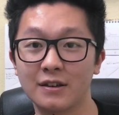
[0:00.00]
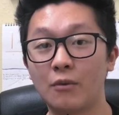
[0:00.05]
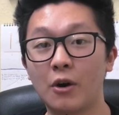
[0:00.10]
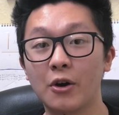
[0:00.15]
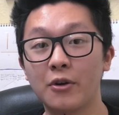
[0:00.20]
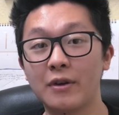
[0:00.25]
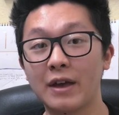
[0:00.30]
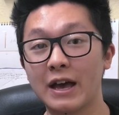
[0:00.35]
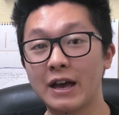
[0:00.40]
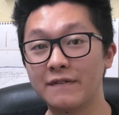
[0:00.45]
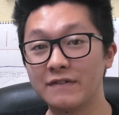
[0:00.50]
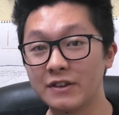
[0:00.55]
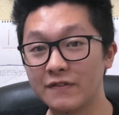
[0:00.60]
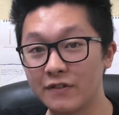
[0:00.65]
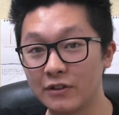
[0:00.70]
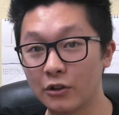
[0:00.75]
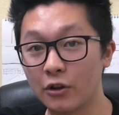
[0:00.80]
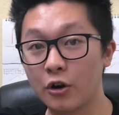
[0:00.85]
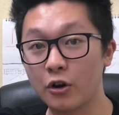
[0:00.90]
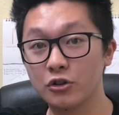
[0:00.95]
While you have
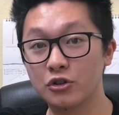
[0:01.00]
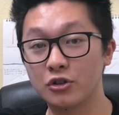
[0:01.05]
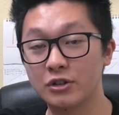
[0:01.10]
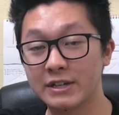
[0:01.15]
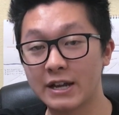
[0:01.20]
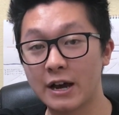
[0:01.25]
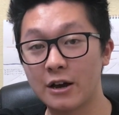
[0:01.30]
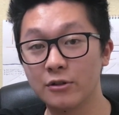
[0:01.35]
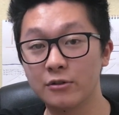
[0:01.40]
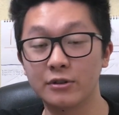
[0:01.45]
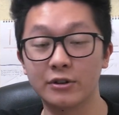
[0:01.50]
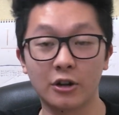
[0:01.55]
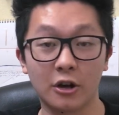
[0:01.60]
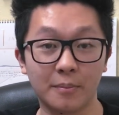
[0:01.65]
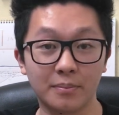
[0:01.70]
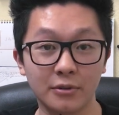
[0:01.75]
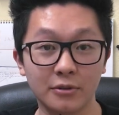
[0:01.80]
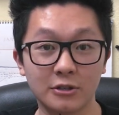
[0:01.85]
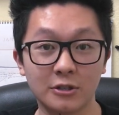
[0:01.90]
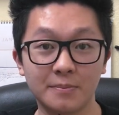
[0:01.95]
even larger download and
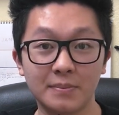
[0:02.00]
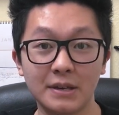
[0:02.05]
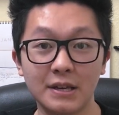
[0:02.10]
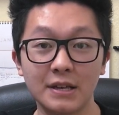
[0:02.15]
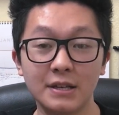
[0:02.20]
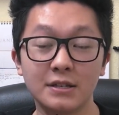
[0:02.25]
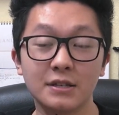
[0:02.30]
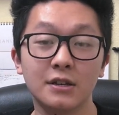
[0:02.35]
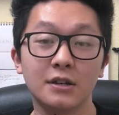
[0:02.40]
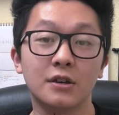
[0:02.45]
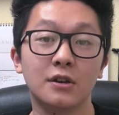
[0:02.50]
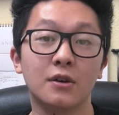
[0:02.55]
upload speeds,